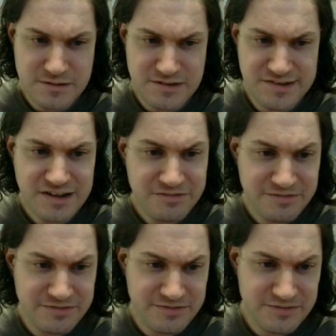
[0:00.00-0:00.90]

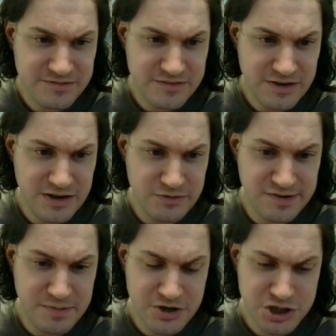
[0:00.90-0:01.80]

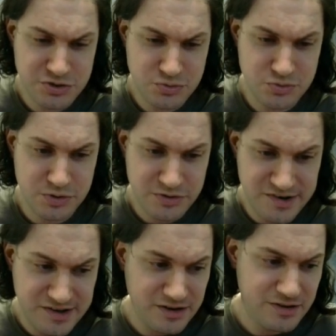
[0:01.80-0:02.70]
self-introspection to
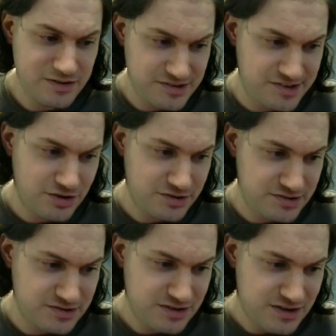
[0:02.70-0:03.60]
understand that it's
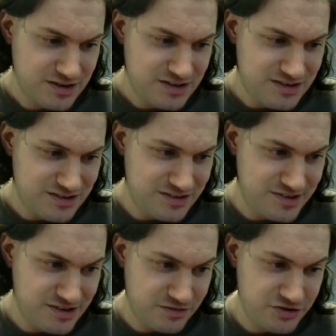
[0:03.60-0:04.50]
not that the
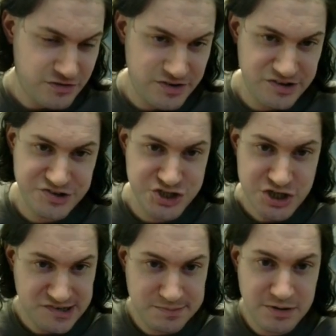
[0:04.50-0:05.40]
civil service is
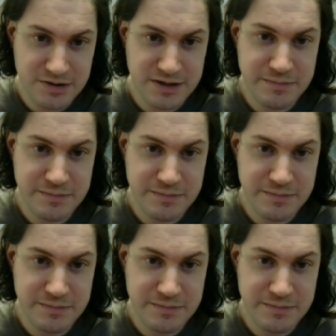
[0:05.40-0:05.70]
just blocking